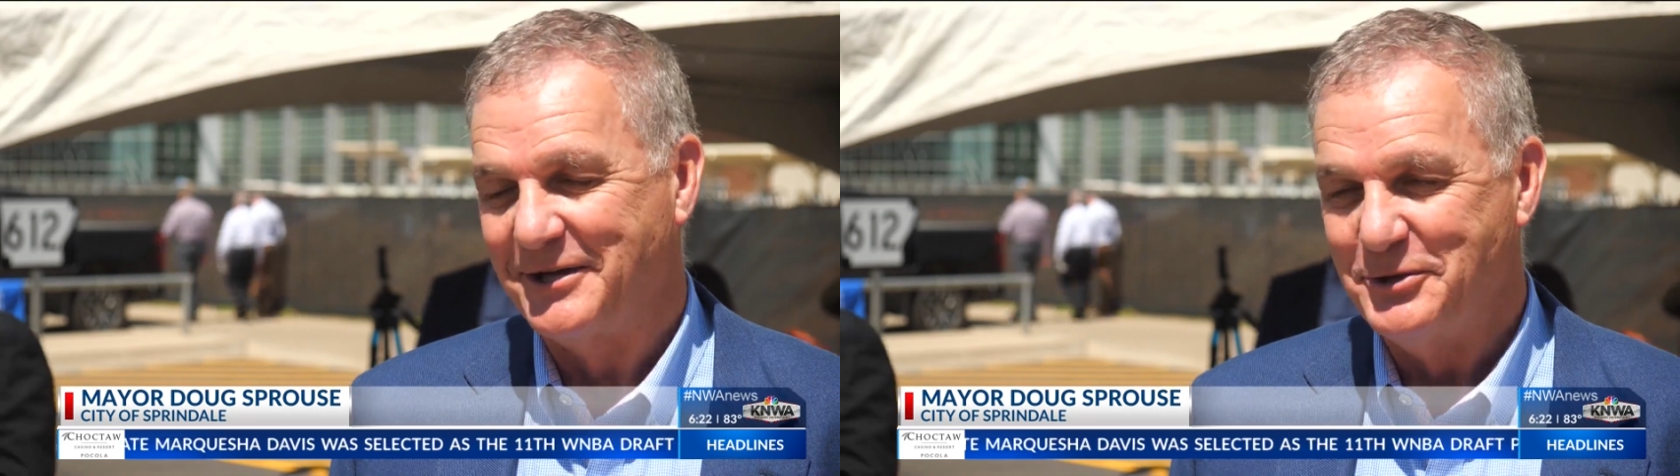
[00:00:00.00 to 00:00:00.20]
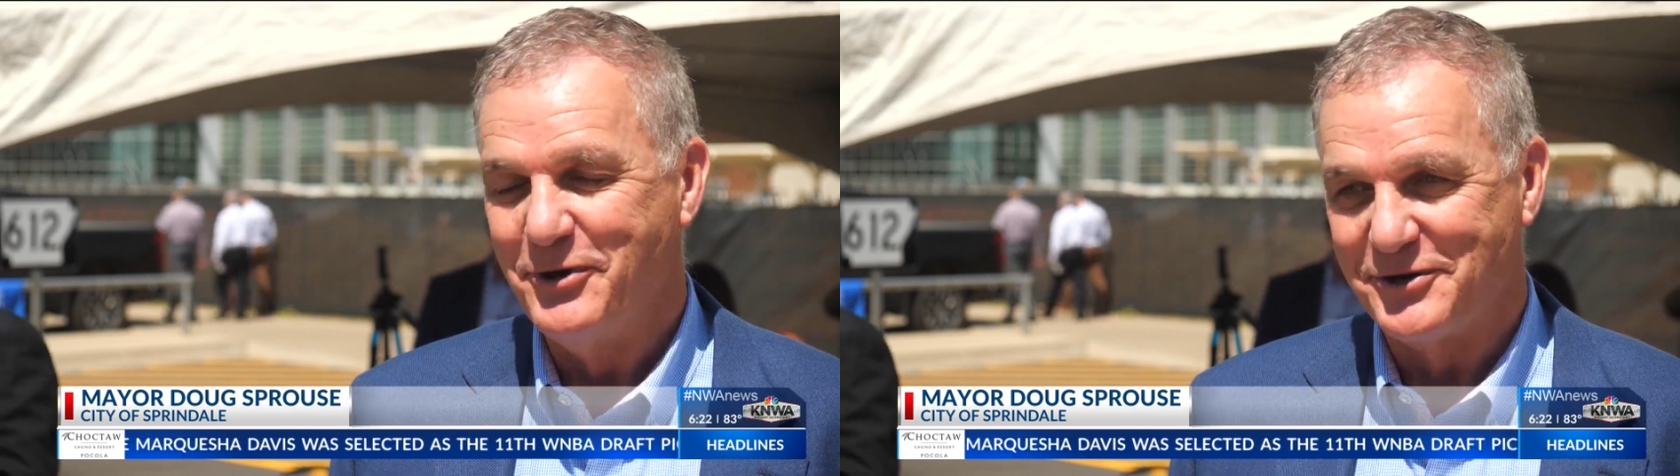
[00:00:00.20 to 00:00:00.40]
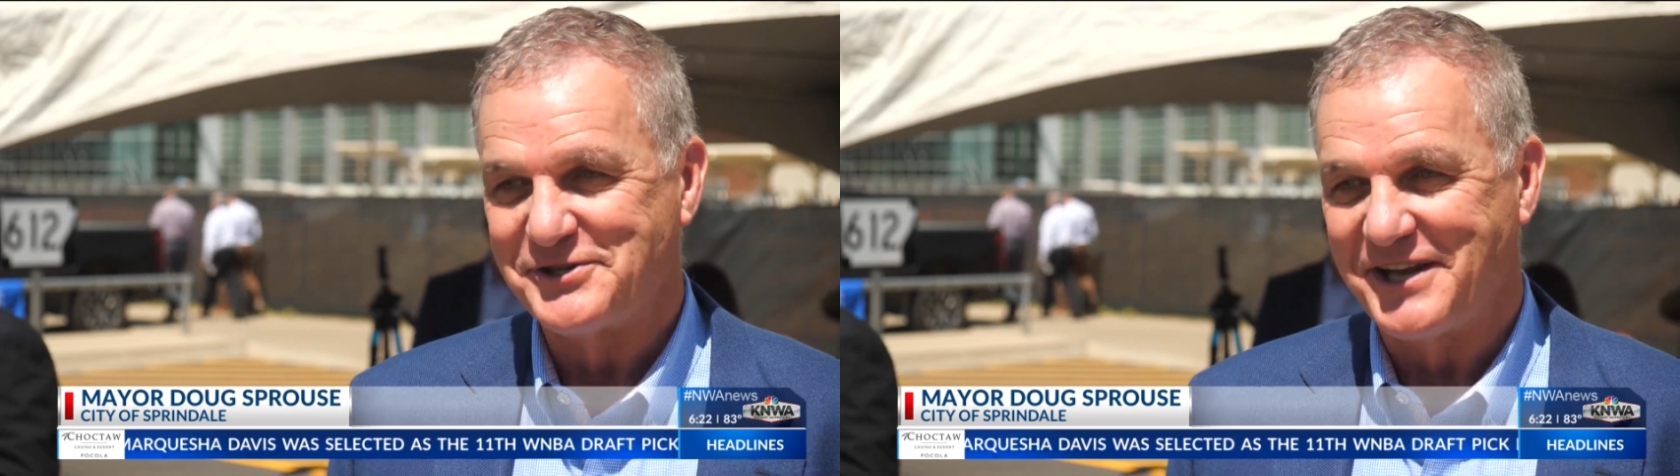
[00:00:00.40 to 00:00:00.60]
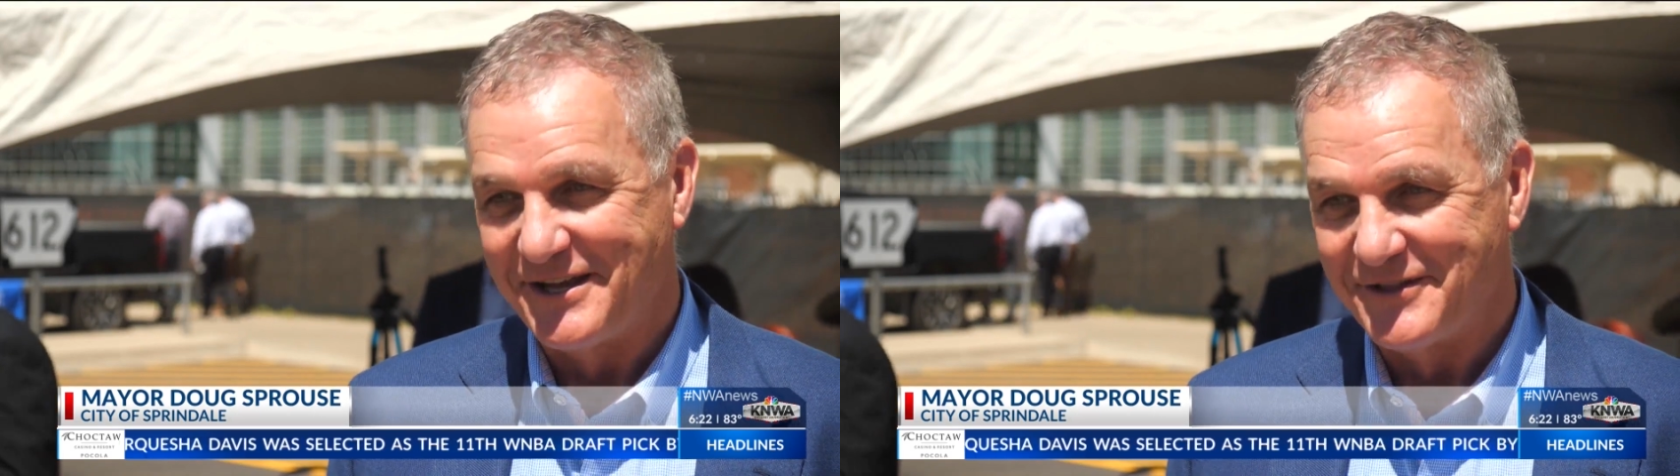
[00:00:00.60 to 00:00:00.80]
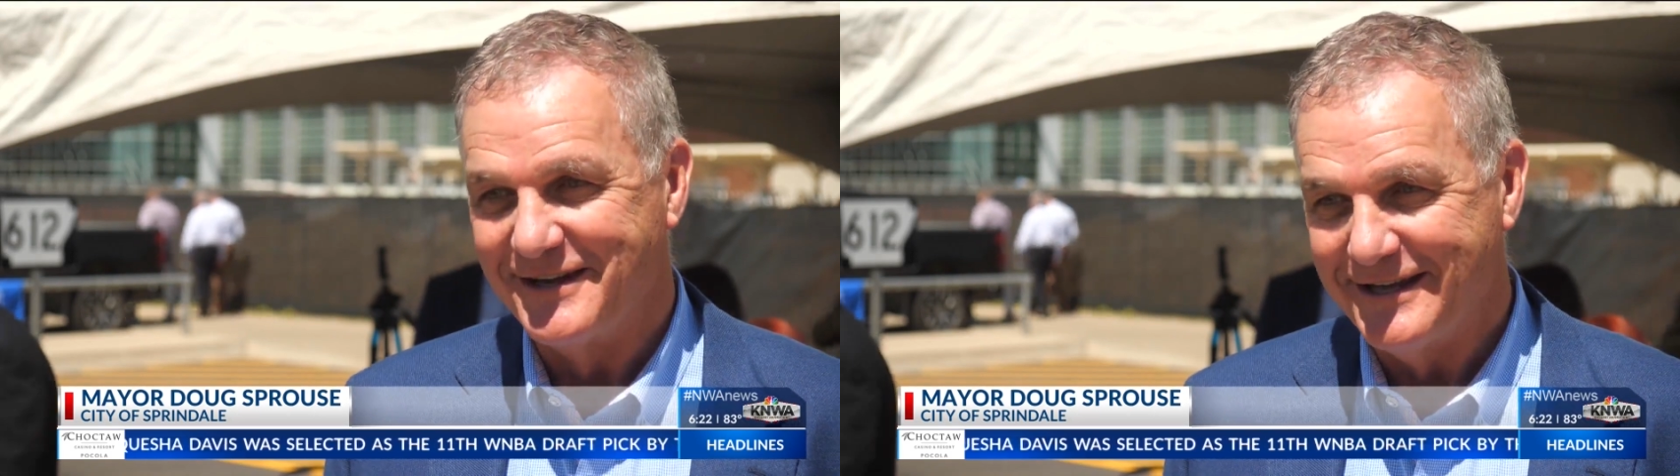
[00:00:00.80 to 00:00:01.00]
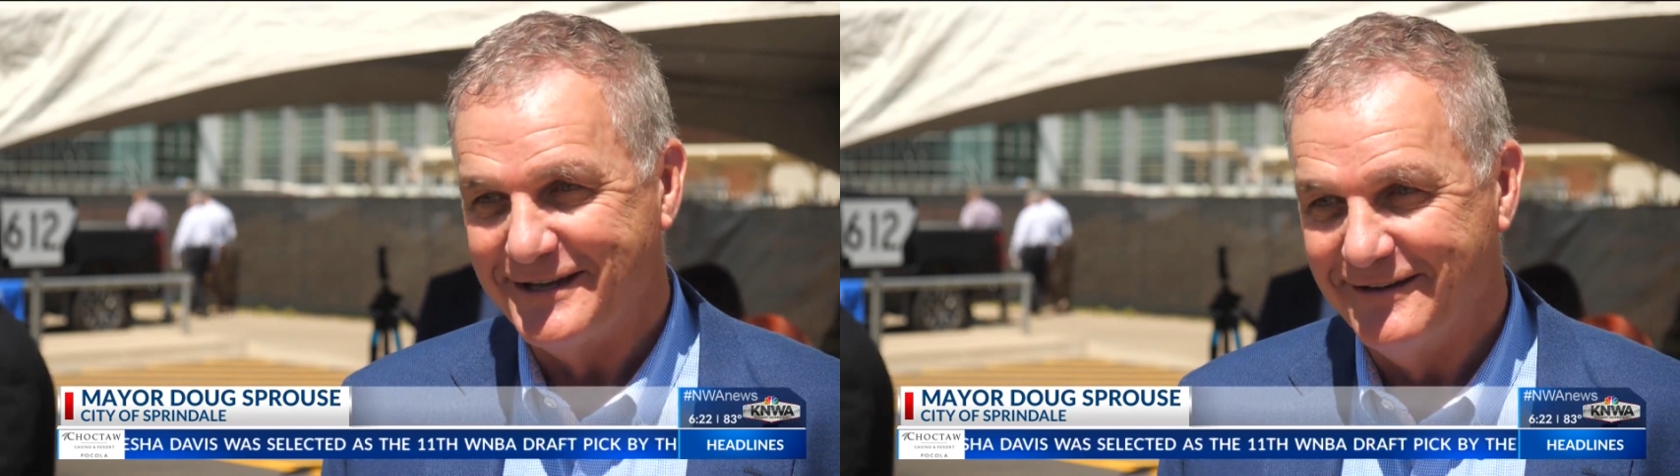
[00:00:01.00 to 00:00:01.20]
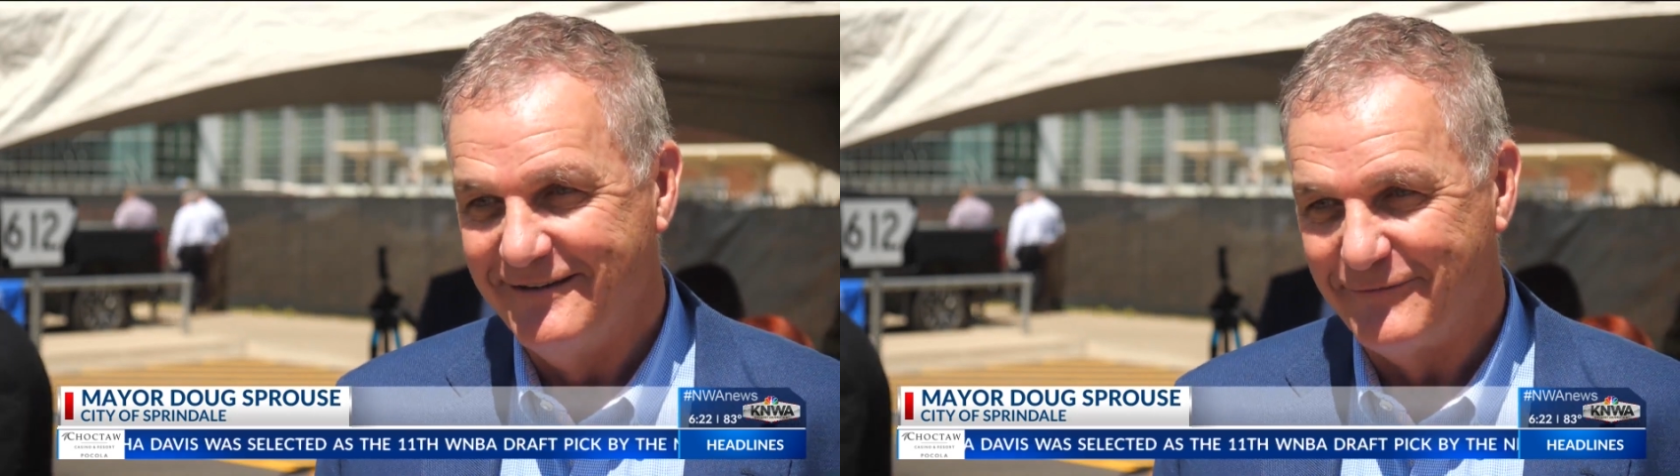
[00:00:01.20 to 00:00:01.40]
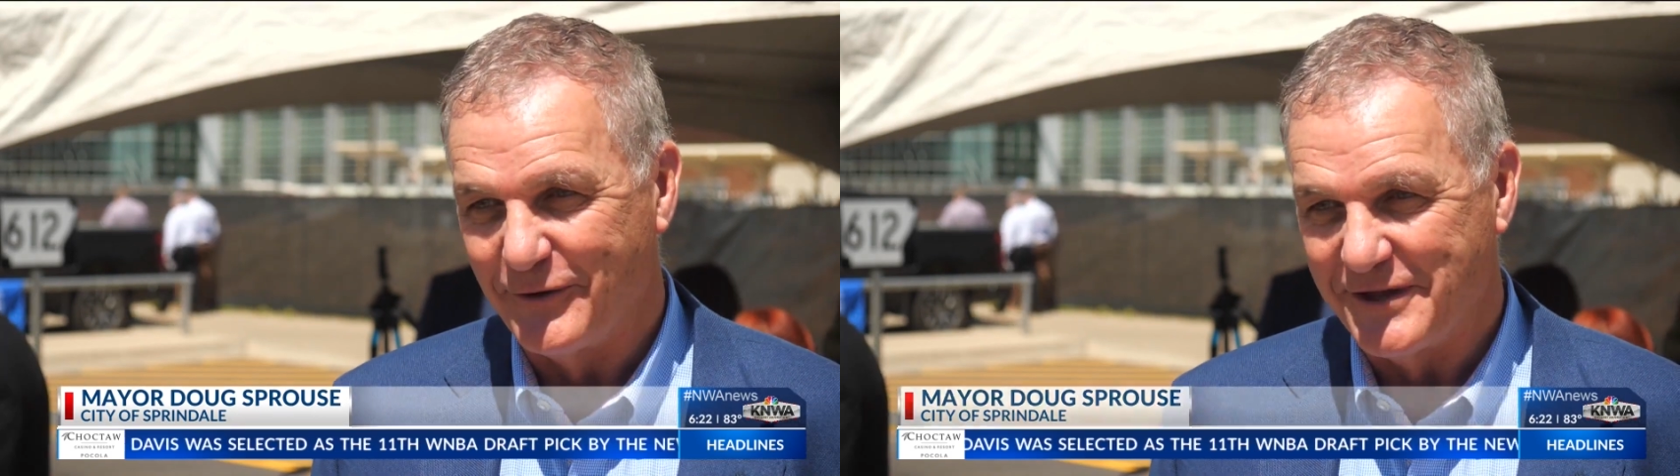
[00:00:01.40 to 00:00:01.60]
you understand the need
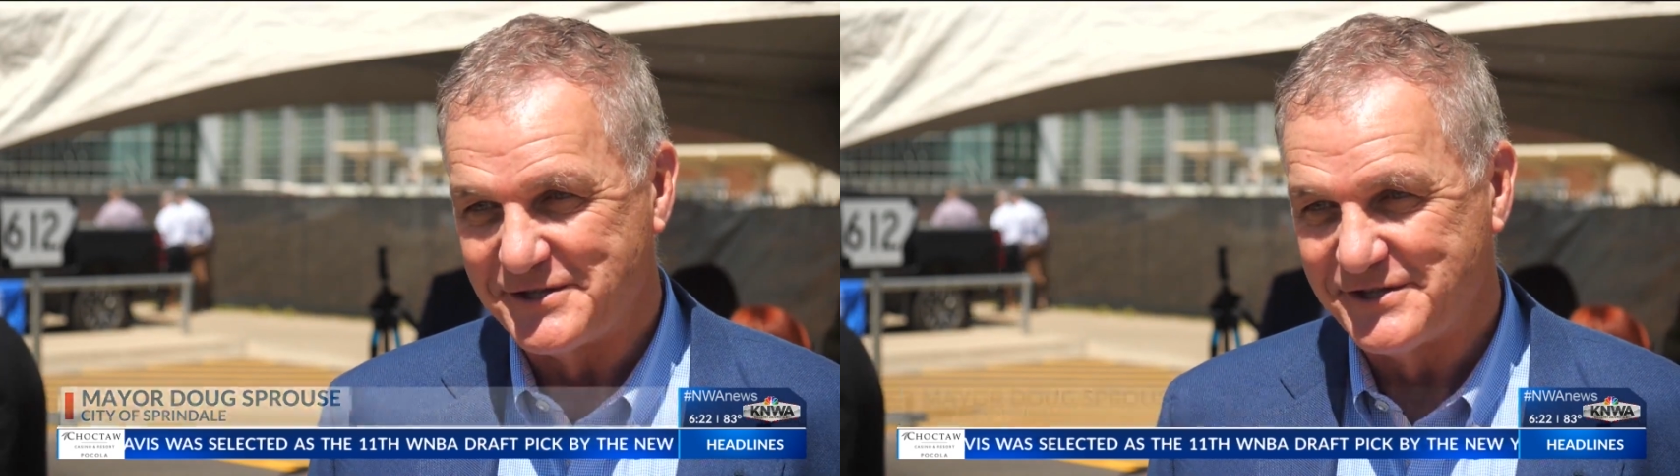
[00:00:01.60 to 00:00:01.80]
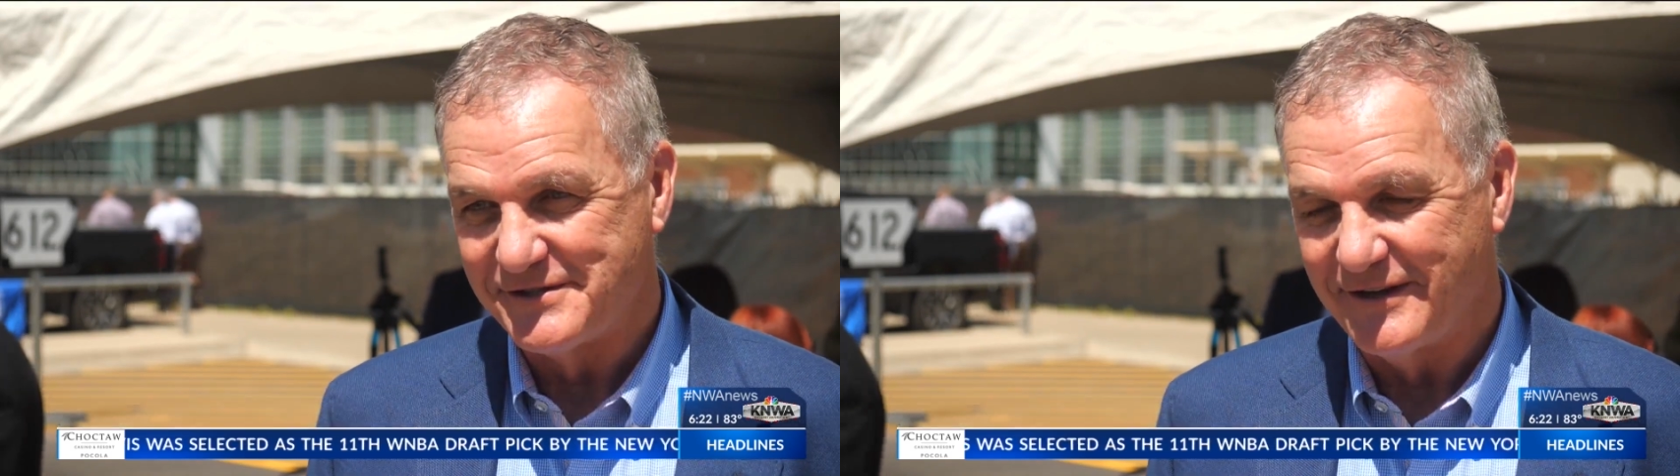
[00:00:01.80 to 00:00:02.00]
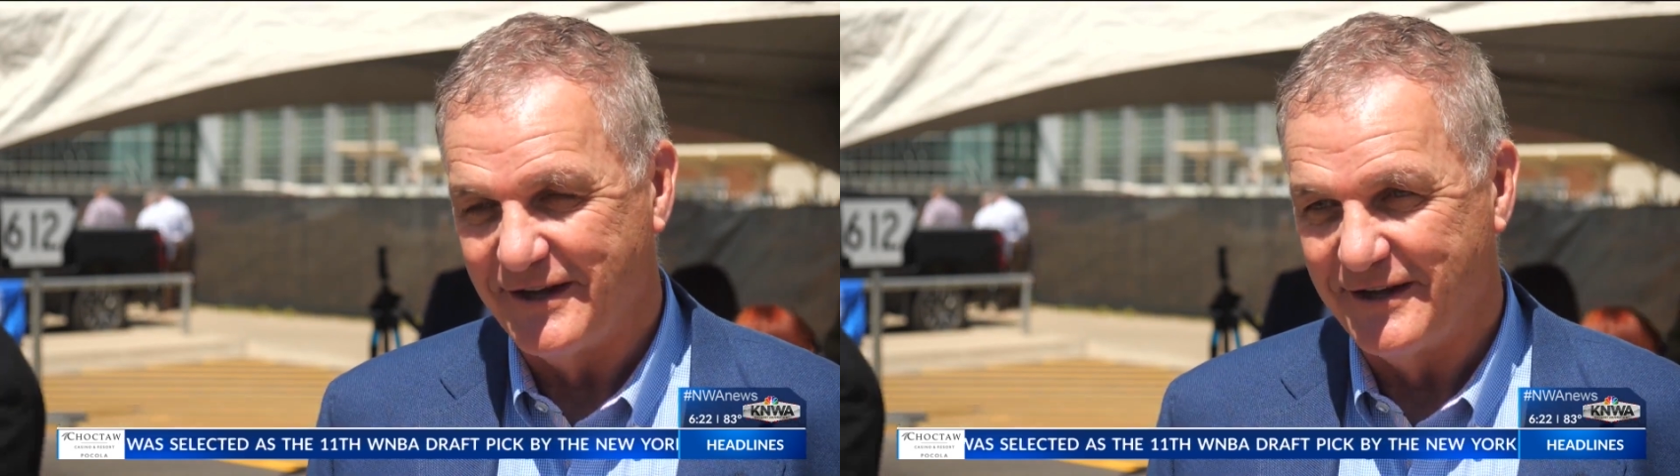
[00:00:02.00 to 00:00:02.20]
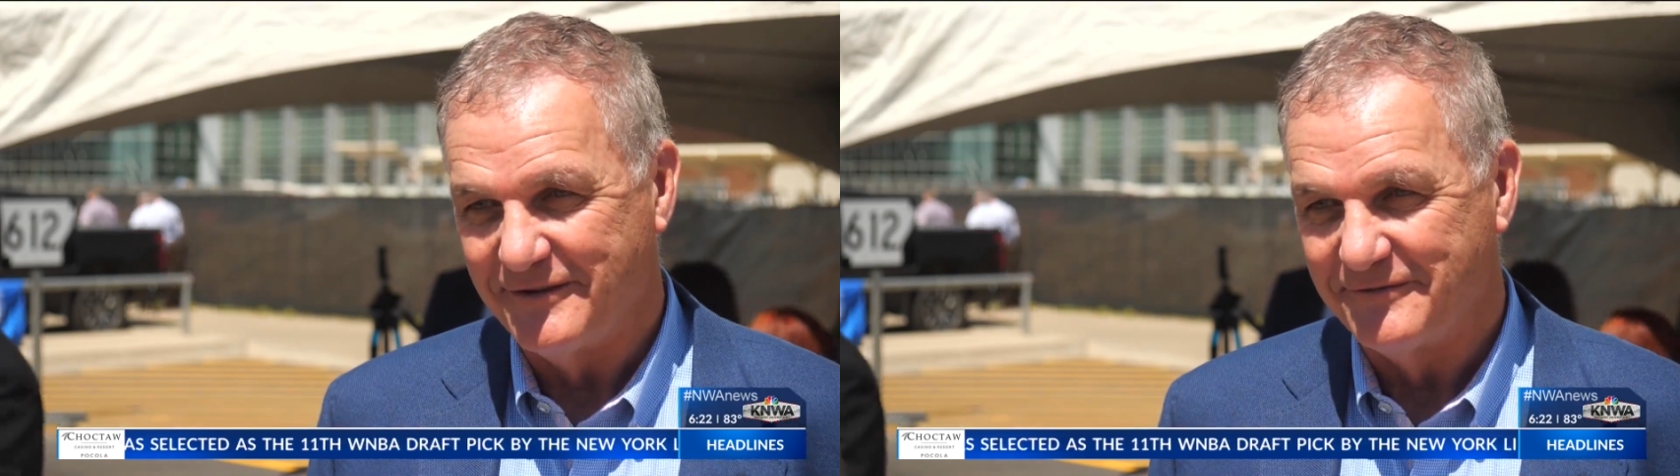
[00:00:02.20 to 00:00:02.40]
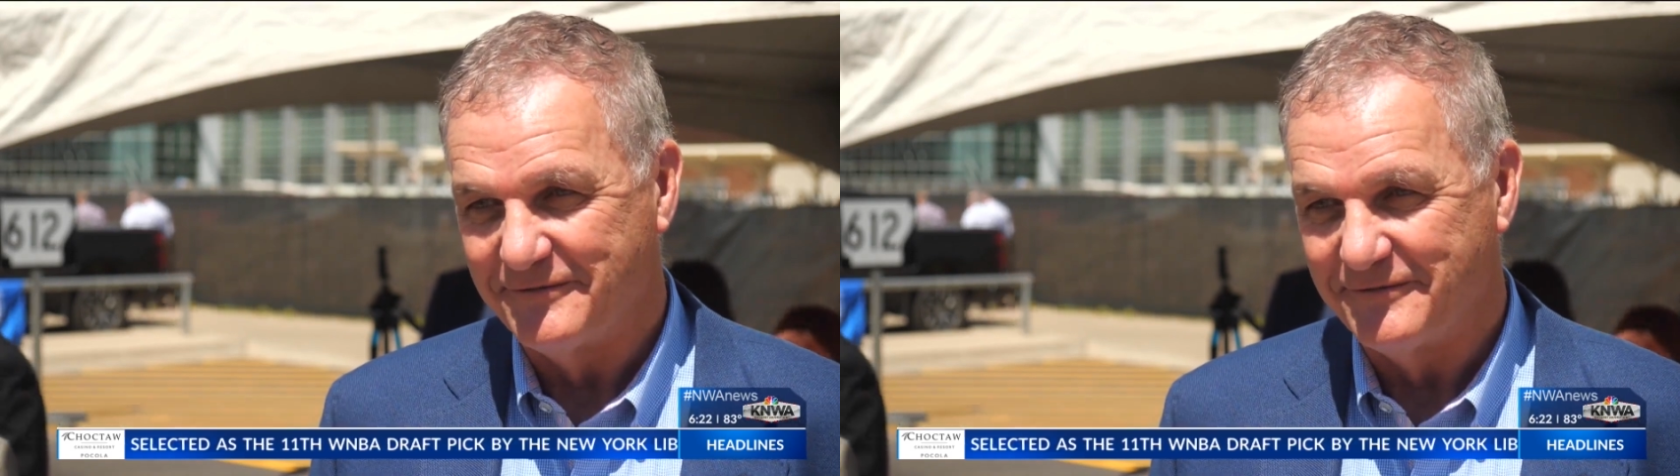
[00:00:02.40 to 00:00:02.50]
for this uh,